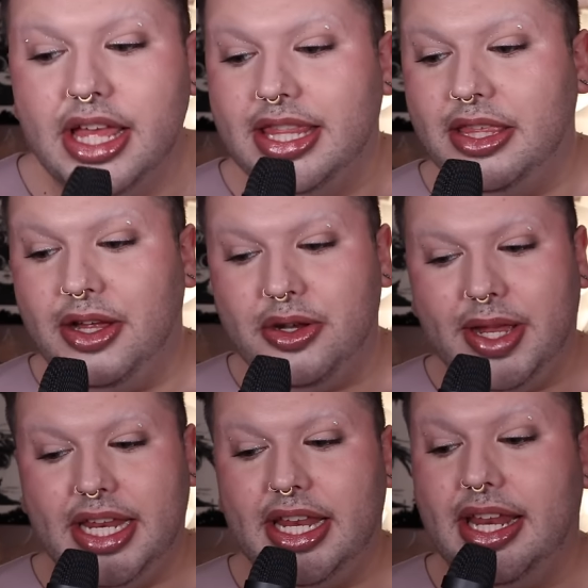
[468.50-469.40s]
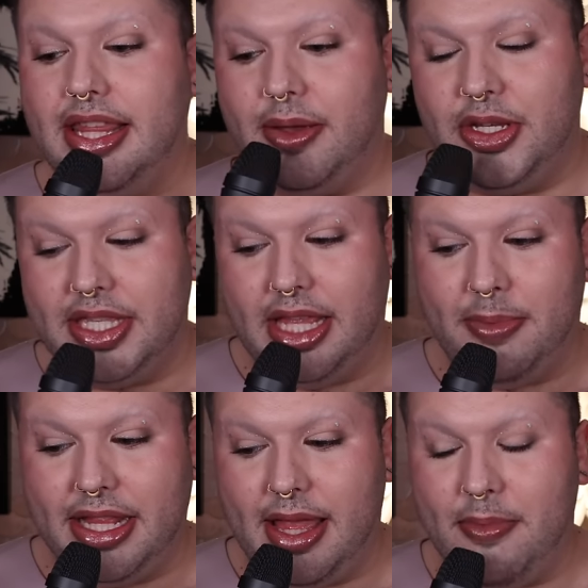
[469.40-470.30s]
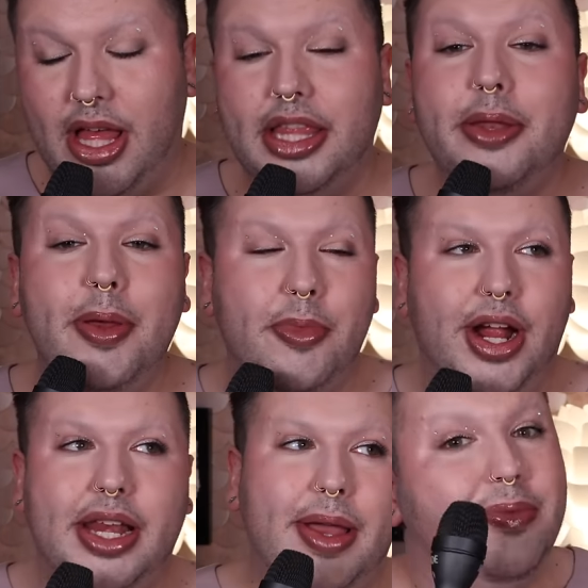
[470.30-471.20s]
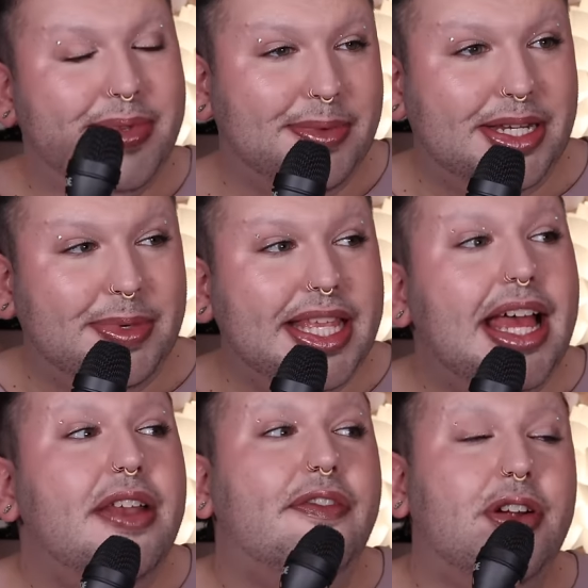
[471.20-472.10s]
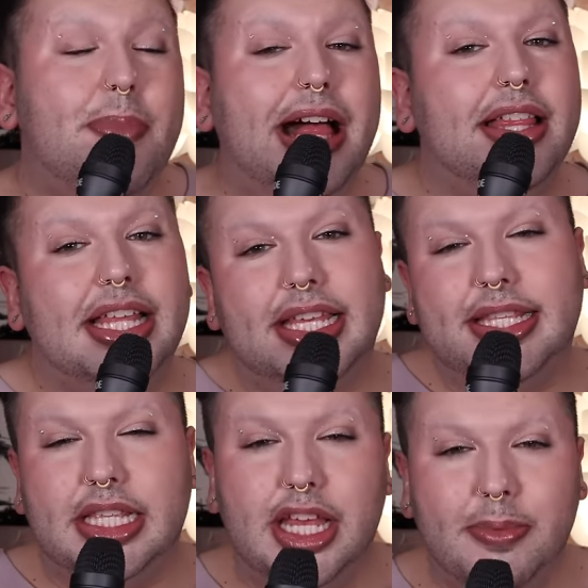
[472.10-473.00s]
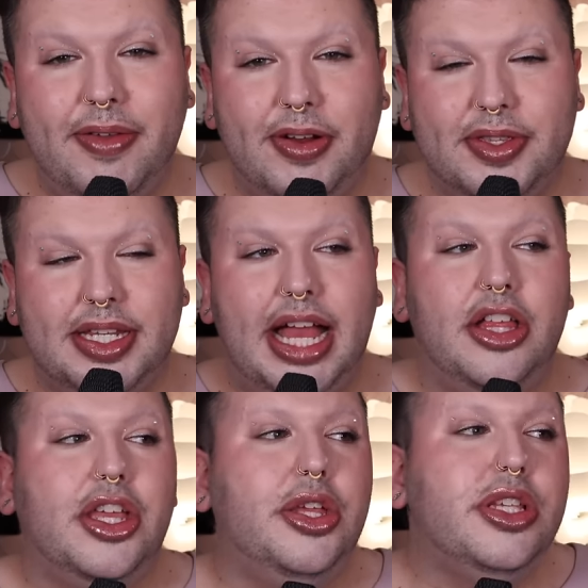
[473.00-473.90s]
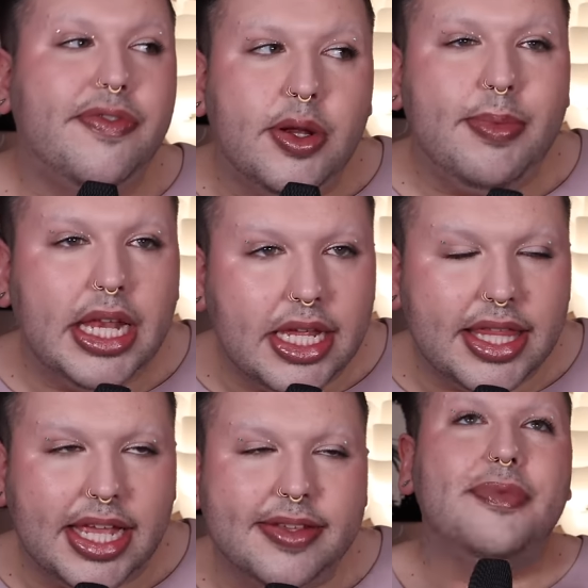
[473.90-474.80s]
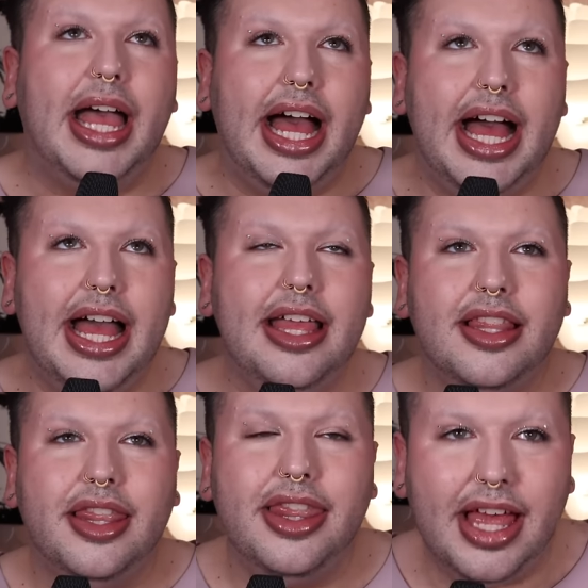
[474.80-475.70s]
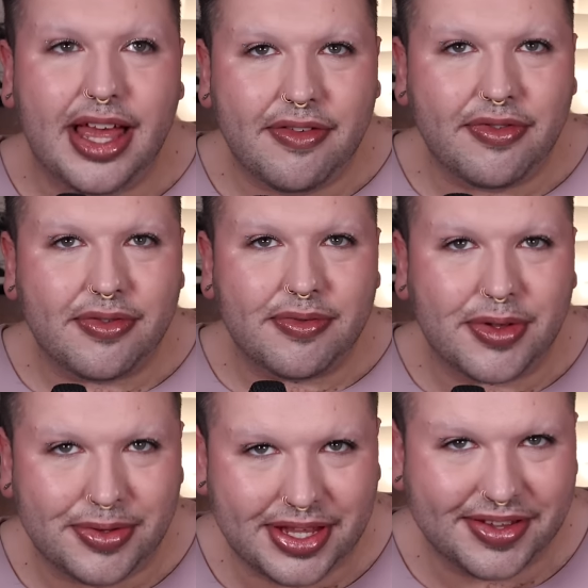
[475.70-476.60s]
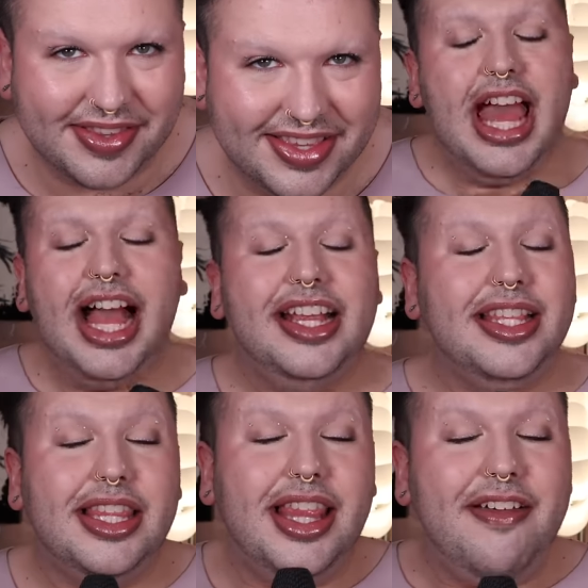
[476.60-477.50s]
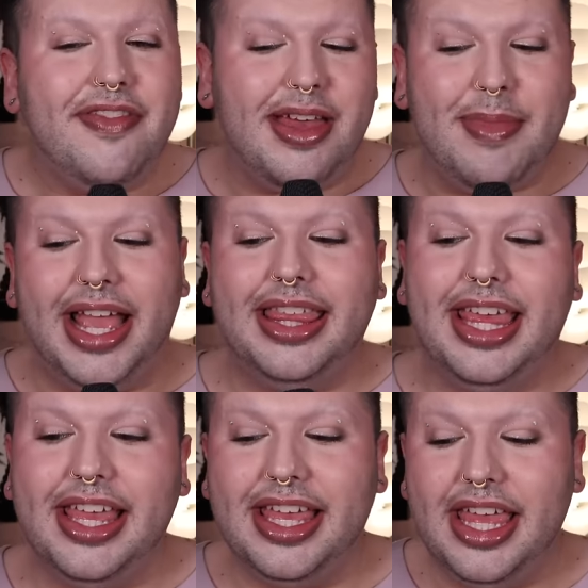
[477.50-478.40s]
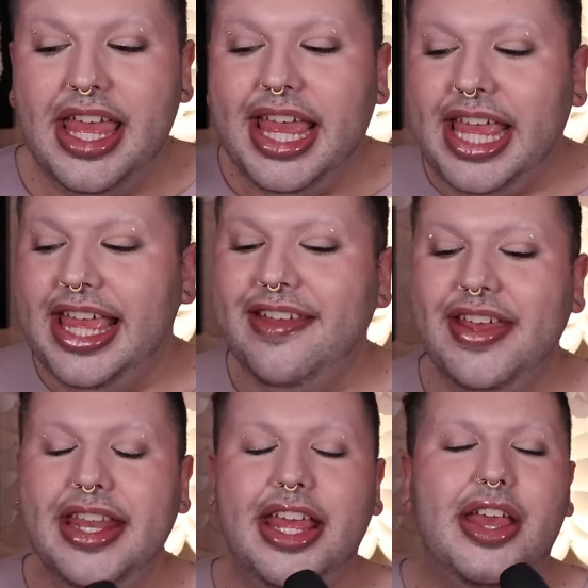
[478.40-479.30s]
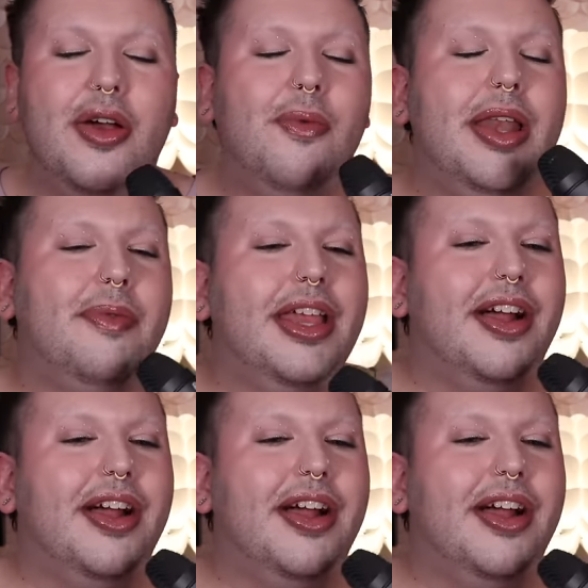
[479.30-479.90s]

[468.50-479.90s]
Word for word: think they're underrated, and I think we should celebrate them a little bit more. Anyway, something to be said for a palette like this is could be versatile. You could use it for many things. I love cool tones. I just love them. I think even when we are